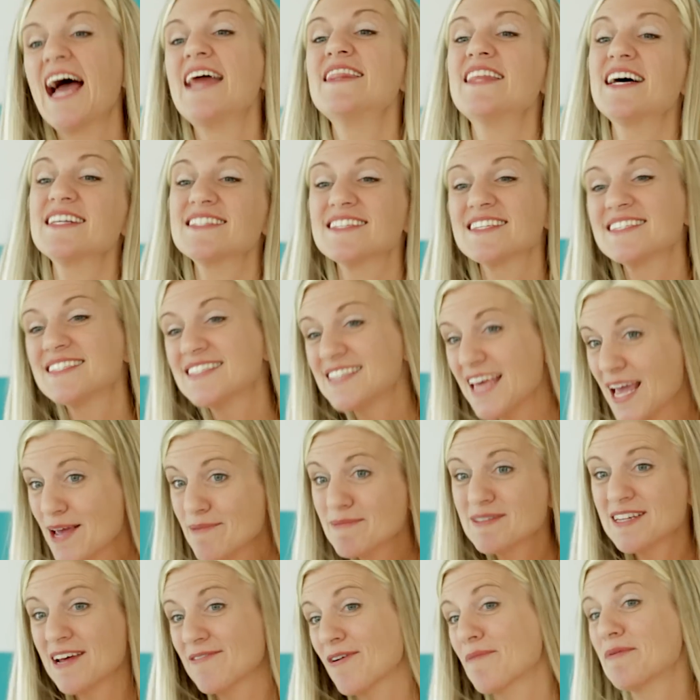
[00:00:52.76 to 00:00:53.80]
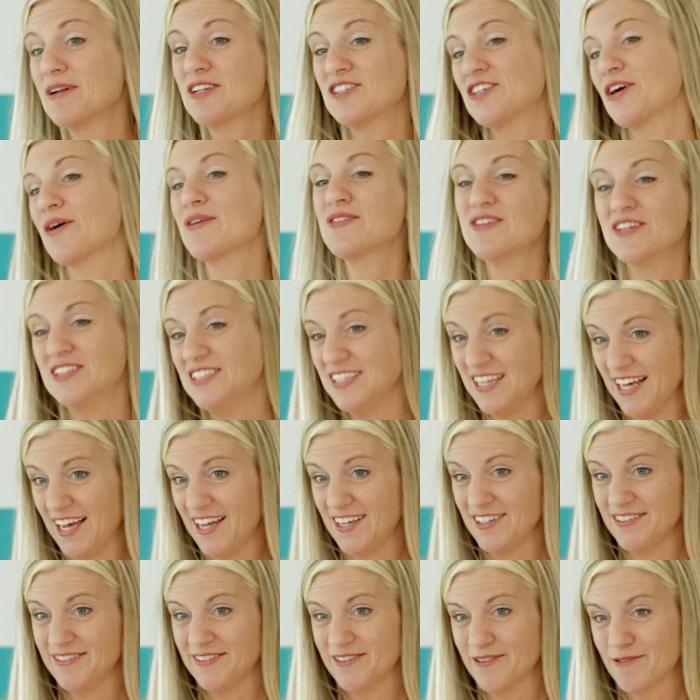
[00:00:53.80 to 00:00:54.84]
And that's the same stuff I'm going to share with you
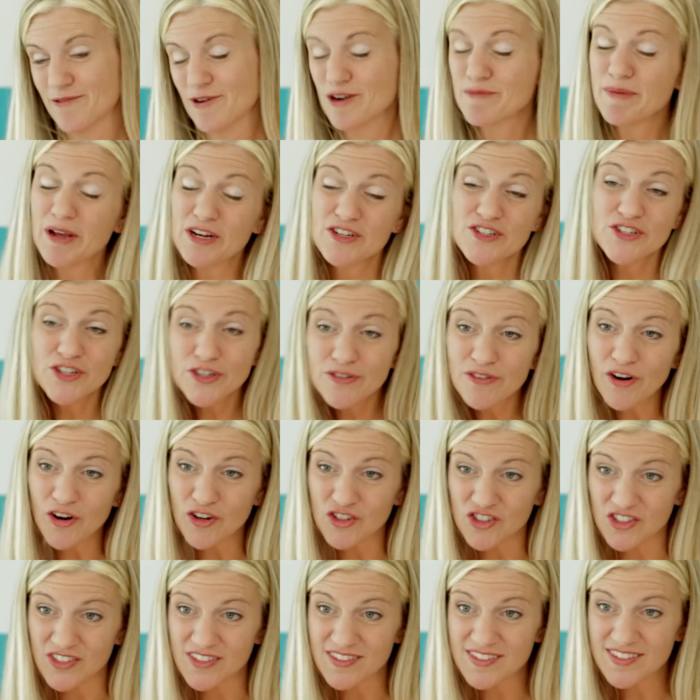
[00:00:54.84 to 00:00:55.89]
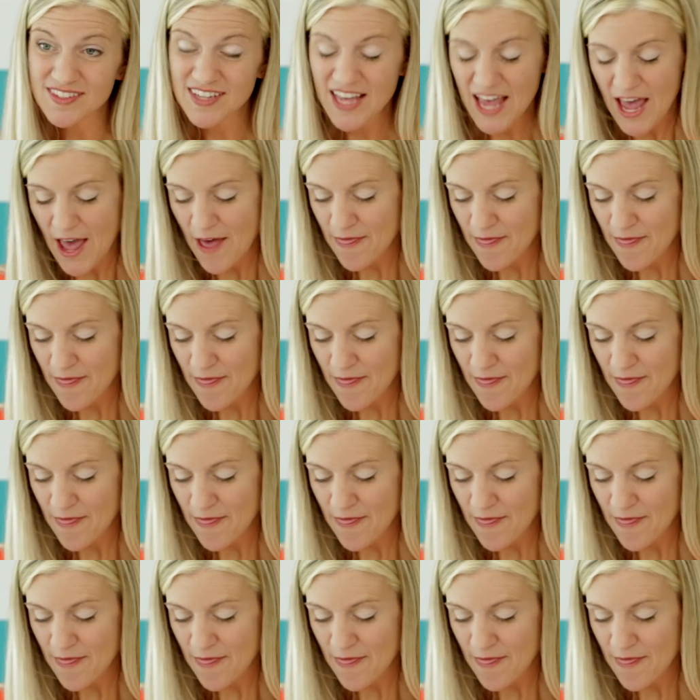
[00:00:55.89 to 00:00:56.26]
today. We're going to make two versions.